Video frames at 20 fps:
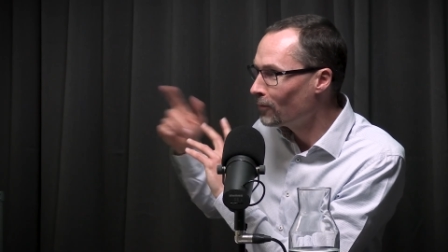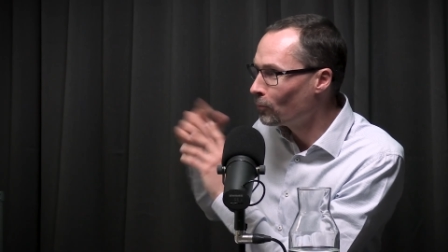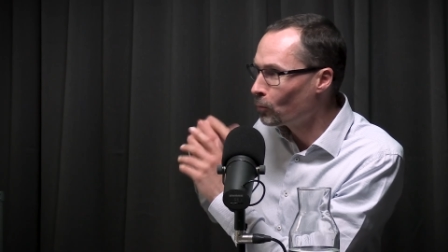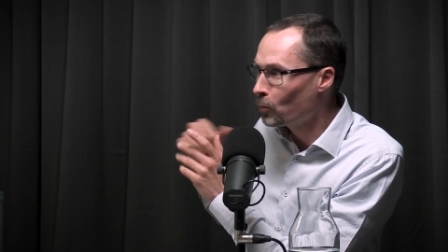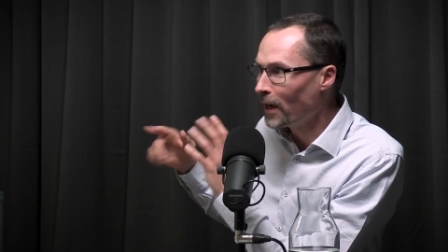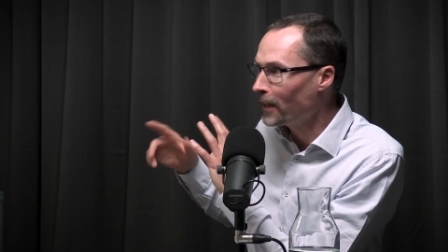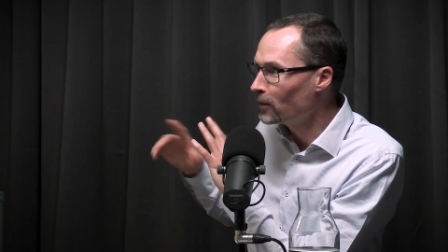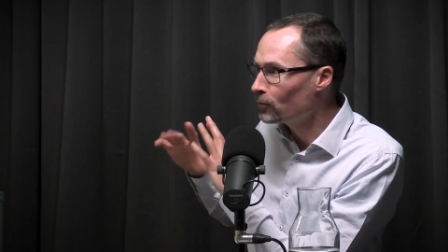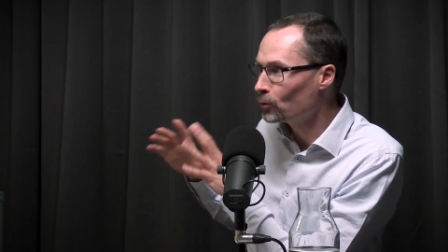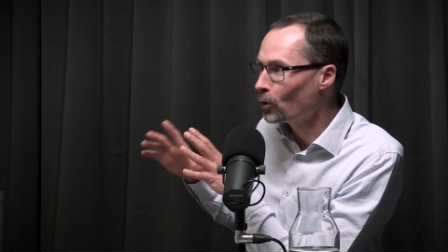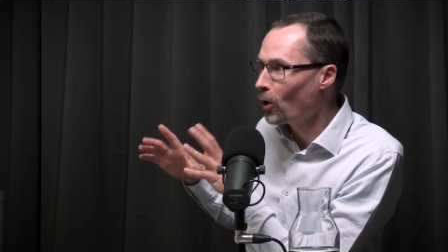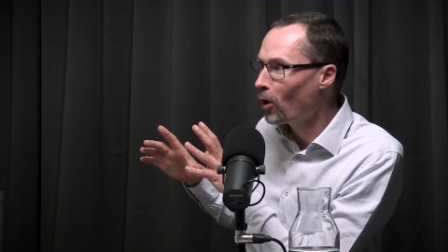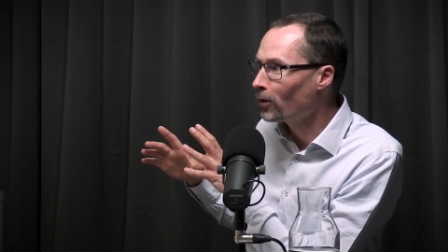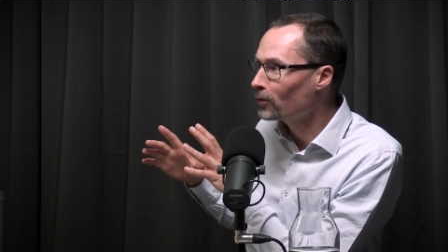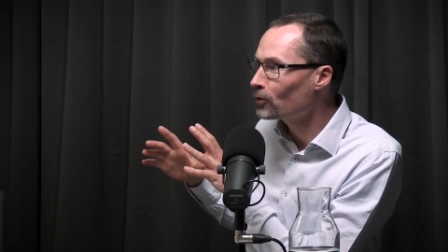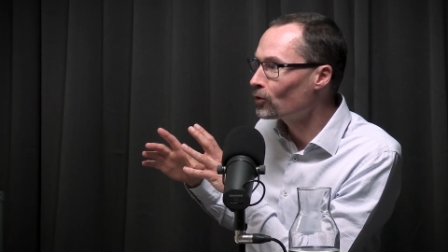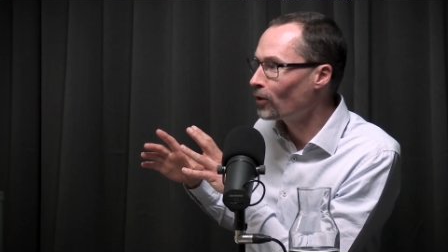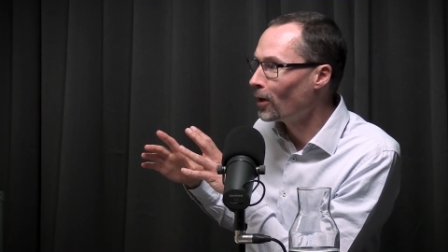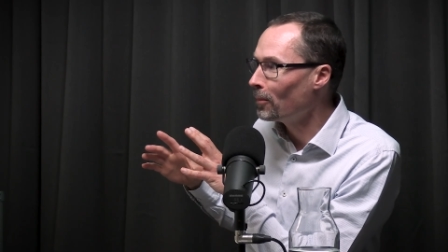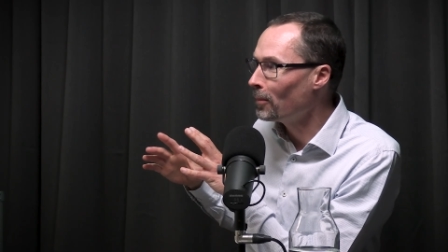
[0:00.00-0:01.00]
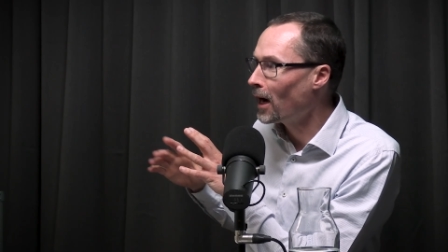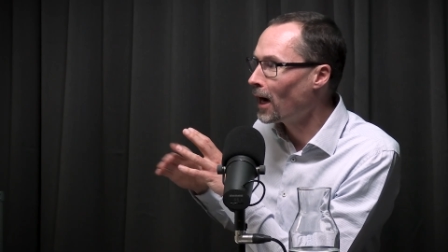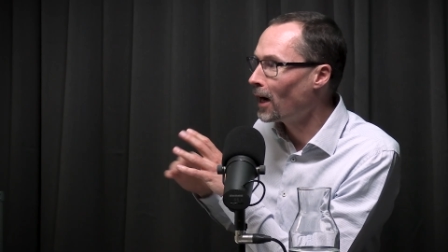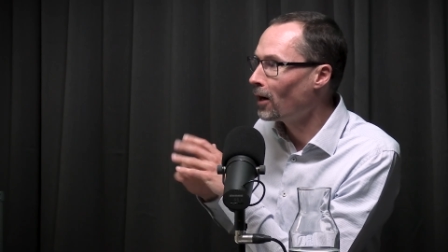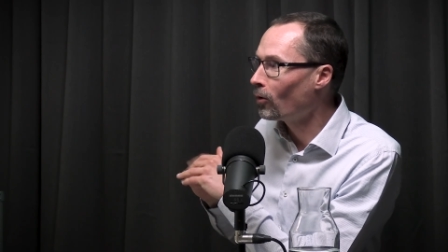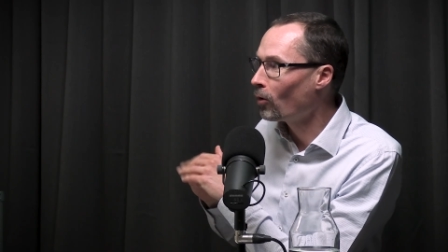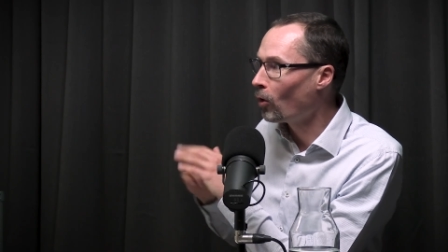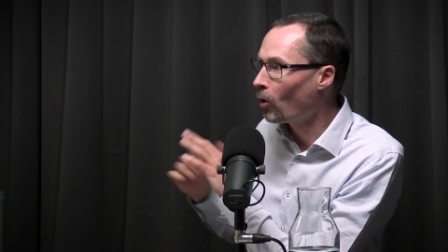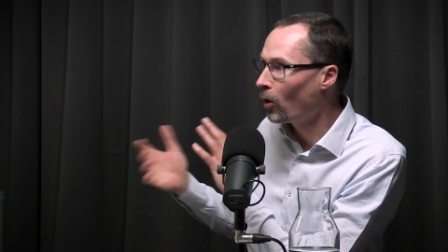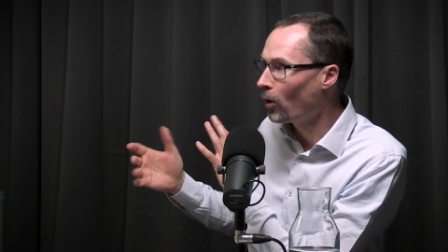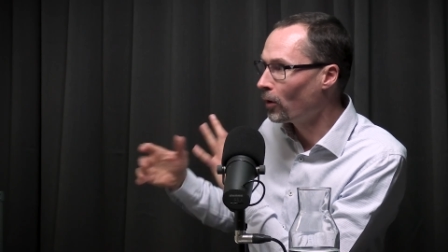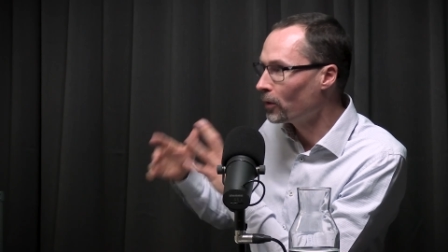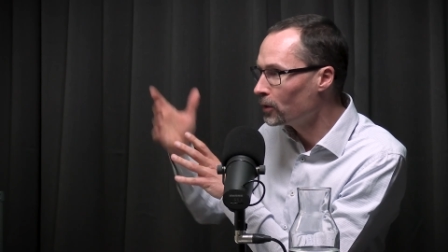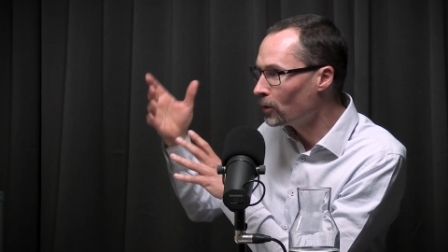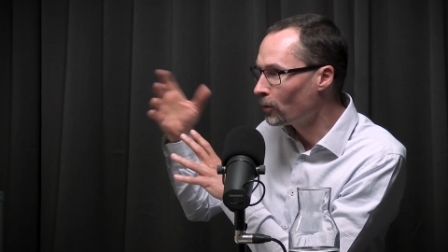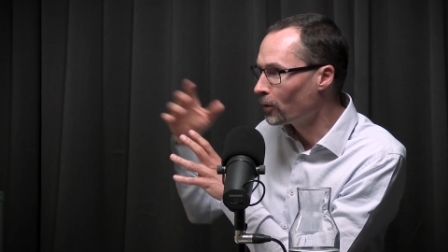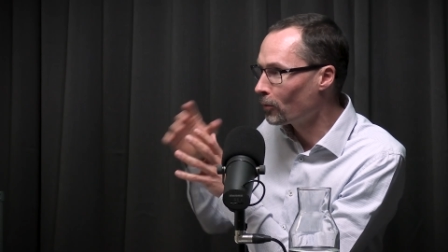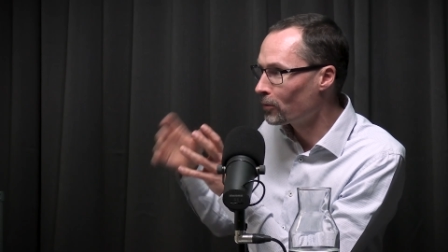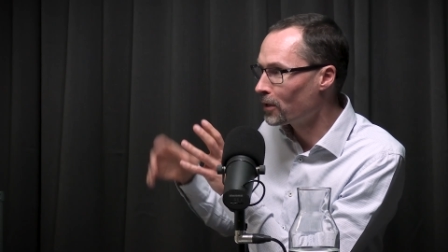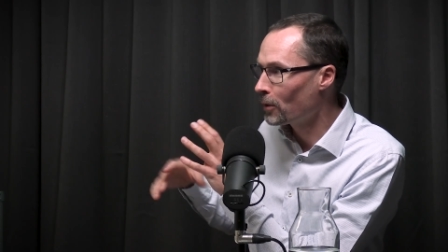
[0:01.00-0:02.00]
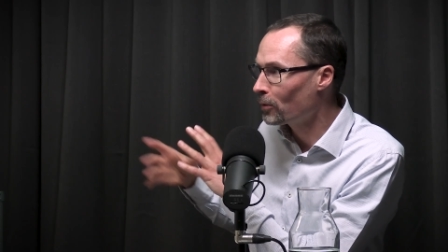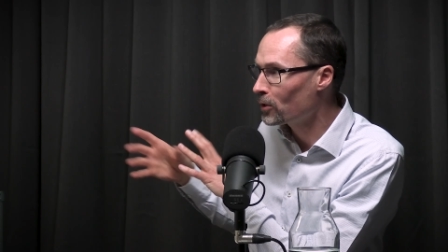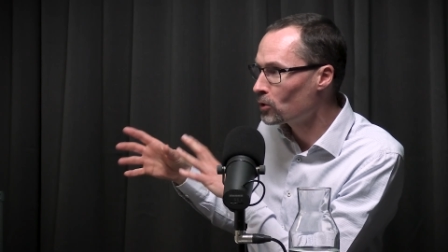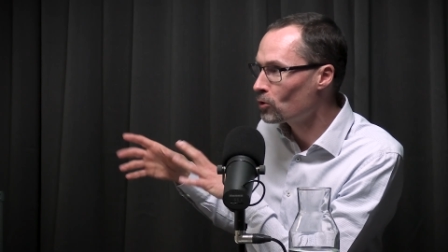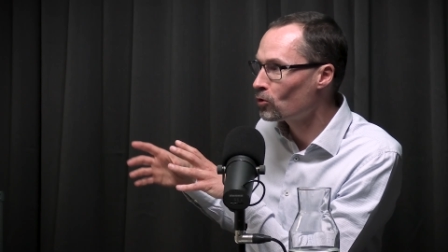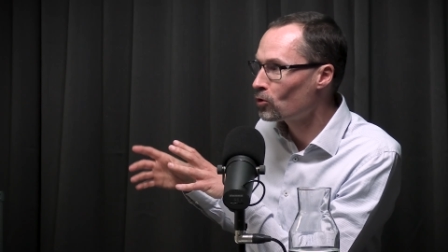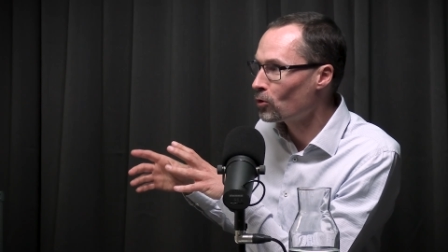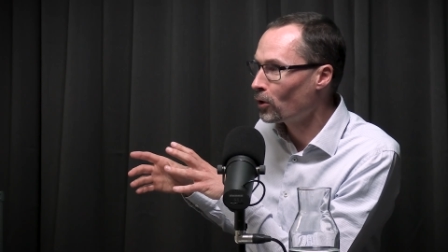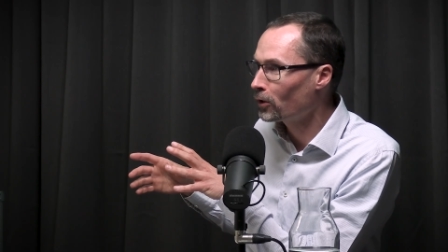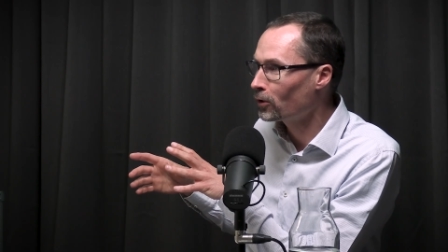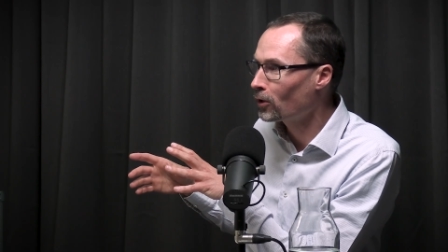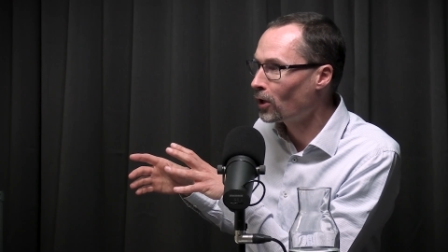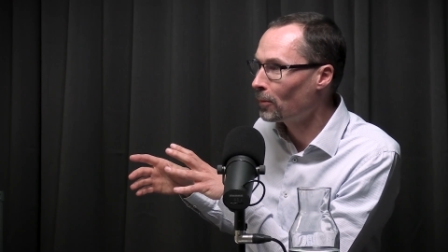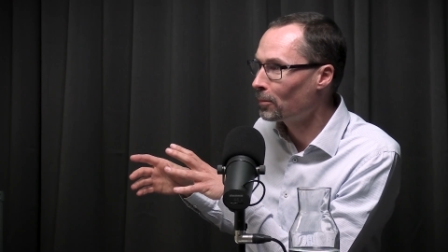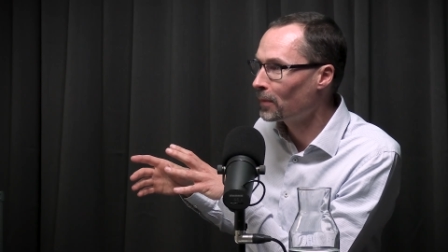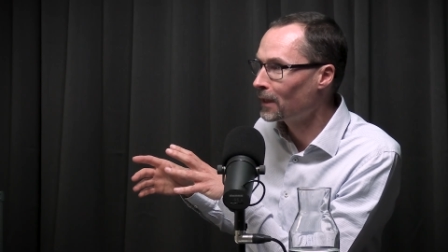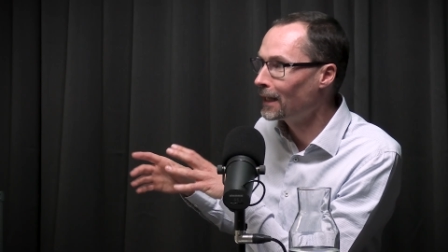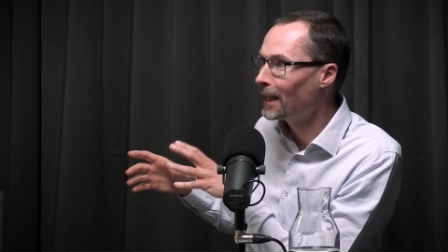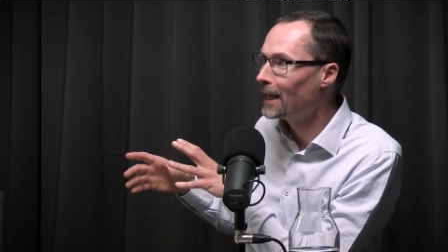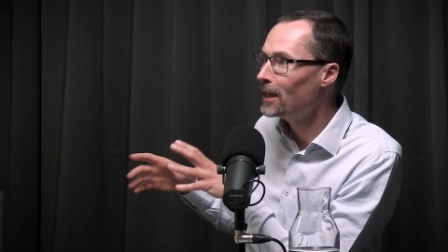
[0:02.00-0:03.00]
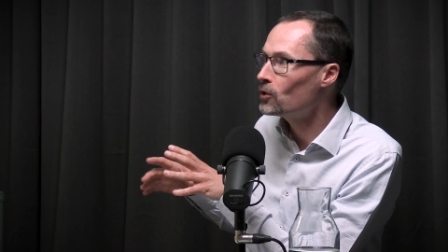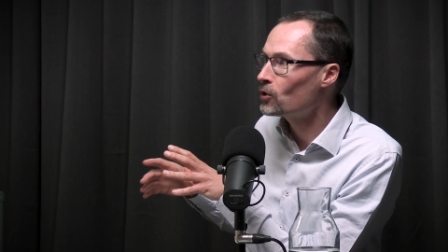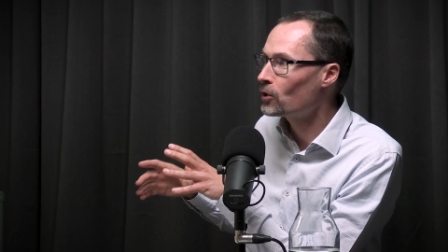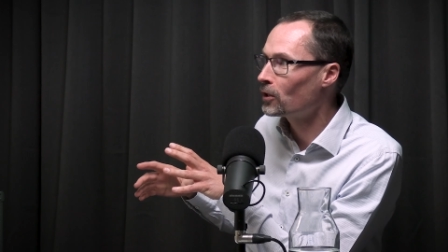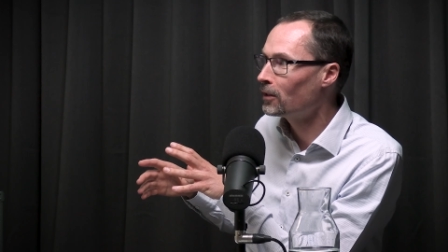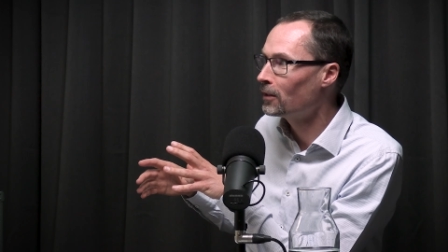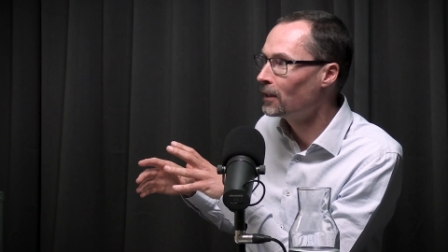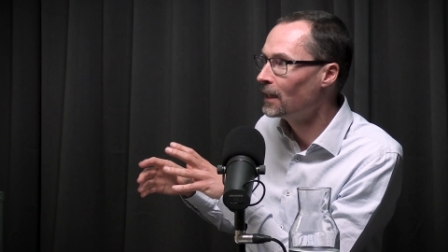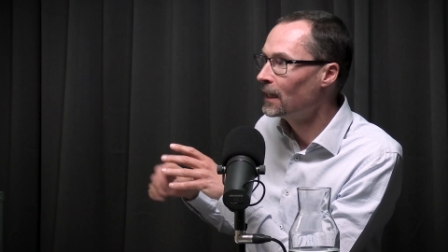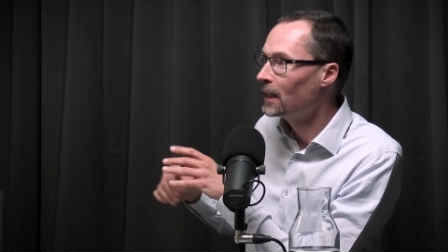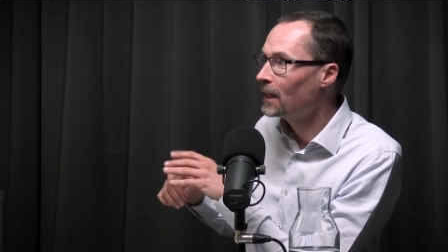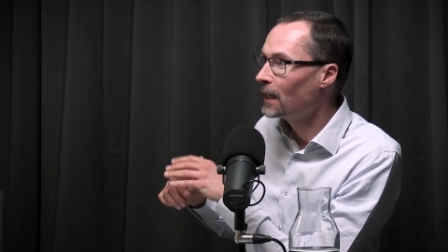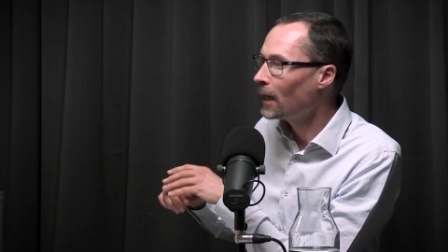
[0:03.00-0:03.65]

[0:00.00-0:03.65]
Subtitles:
went wrong somehow, or there was a certain combination,